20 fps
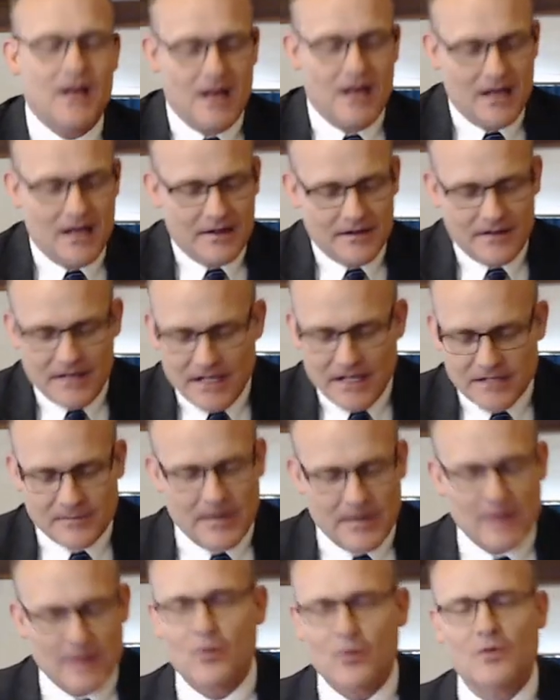These
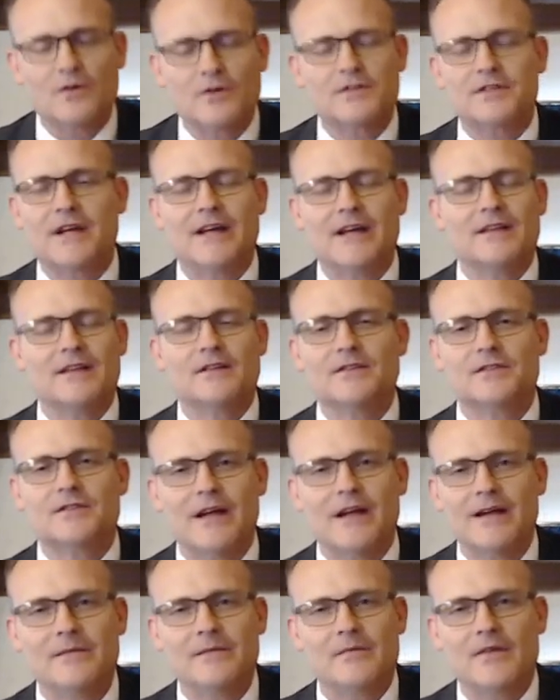people were saying the
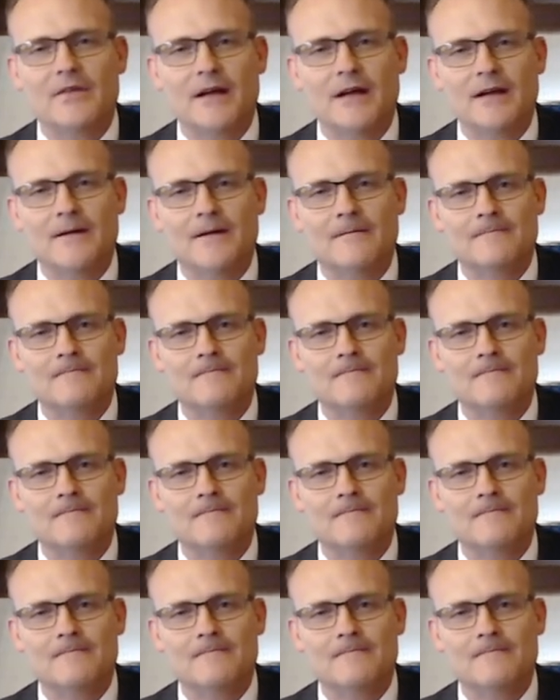same thing.